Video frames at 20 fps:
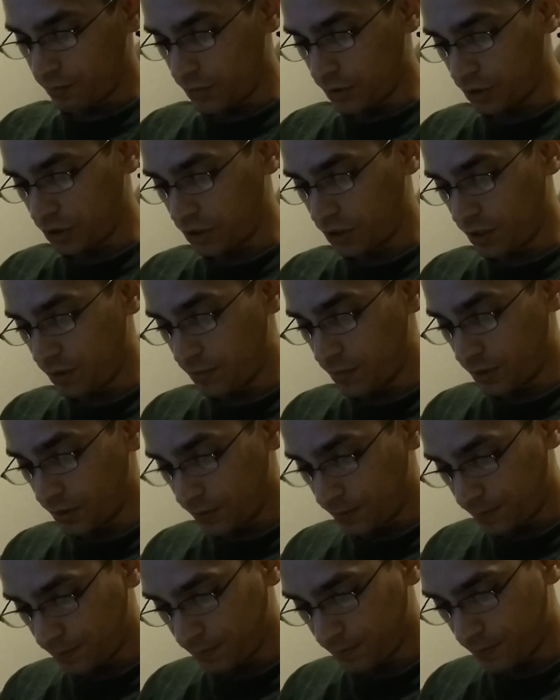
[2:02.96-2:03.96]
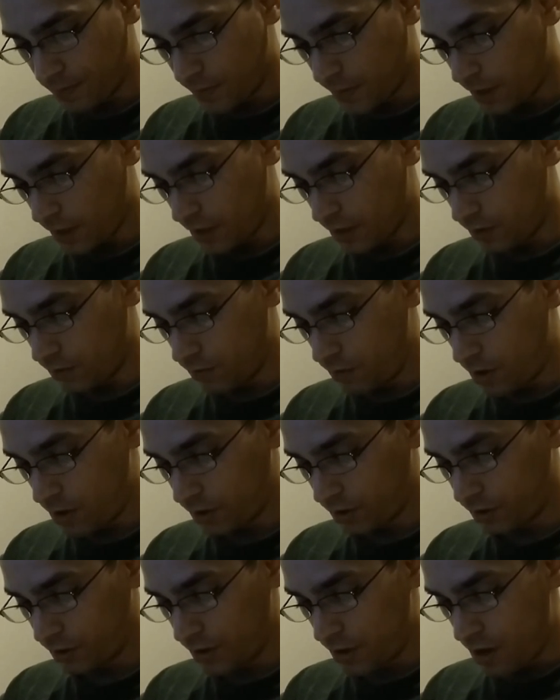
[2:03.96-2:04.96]
Beersheba and the
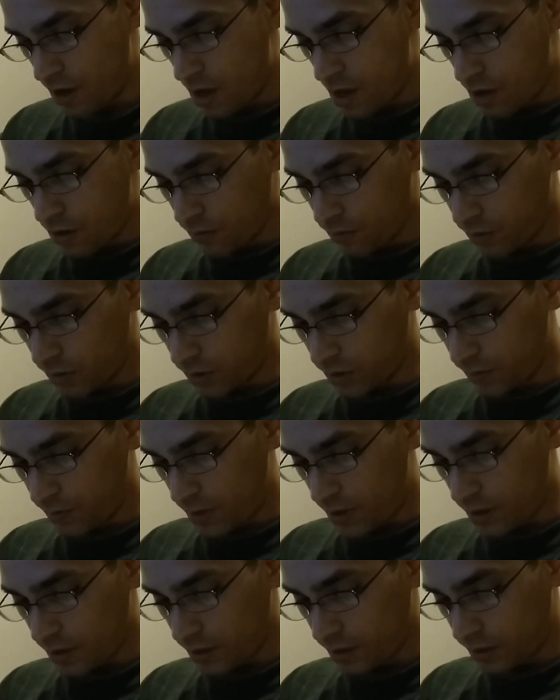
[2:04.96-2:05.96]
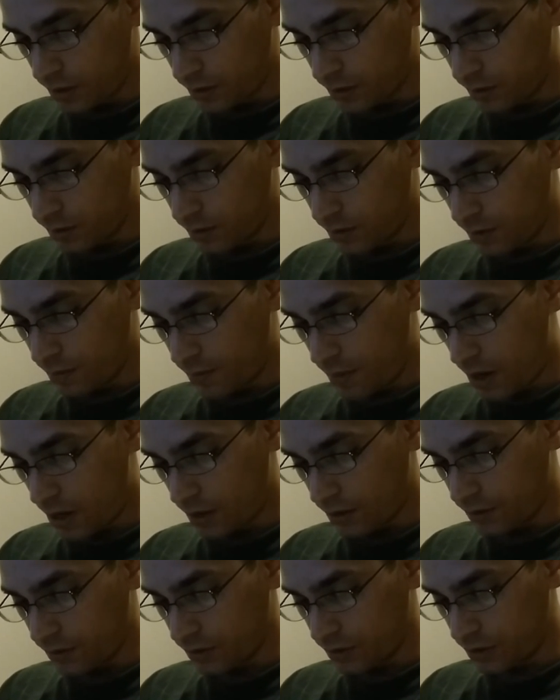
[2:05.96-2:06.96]
water was spent in the
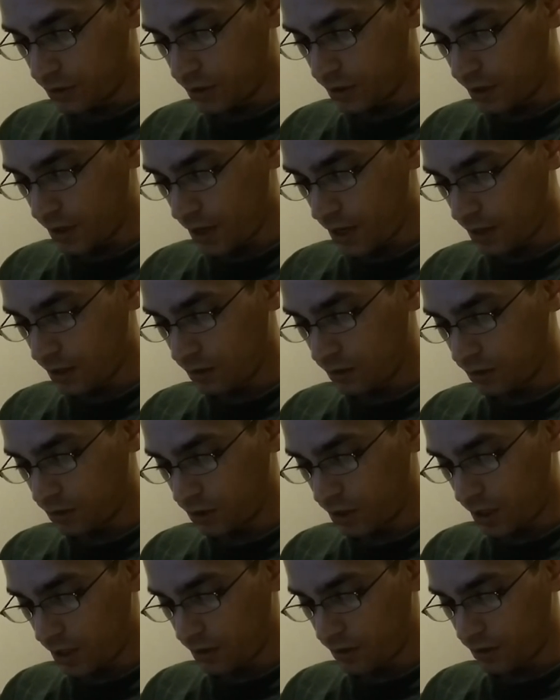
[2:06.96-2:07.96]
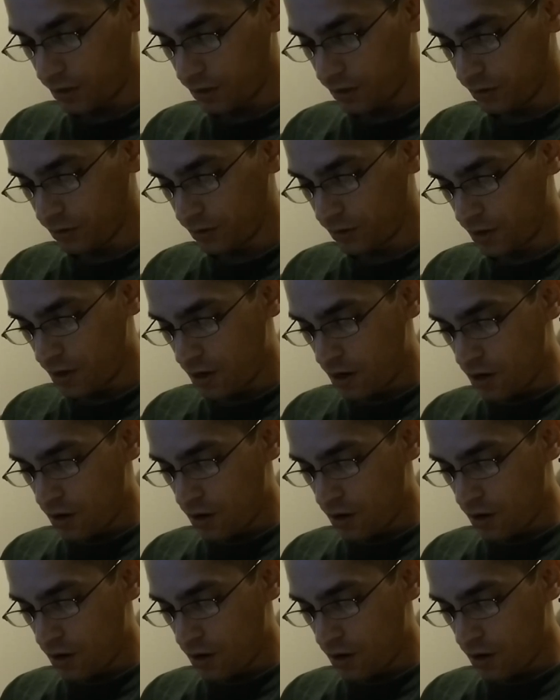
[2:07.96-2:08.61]
bottle and she cast the child under